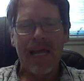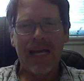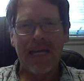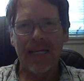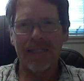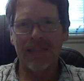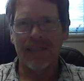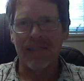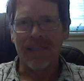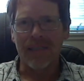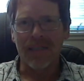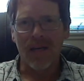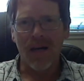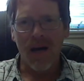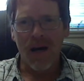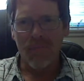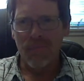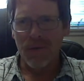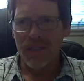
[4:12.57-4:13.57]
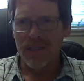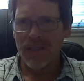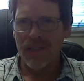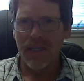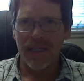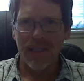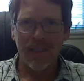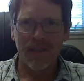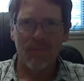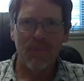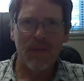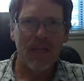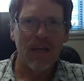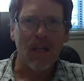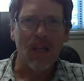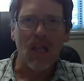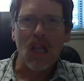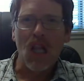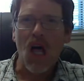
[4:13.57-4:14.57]
is the topics tend to be a
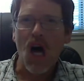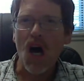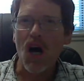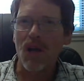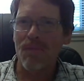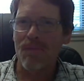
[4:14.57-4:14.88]
lot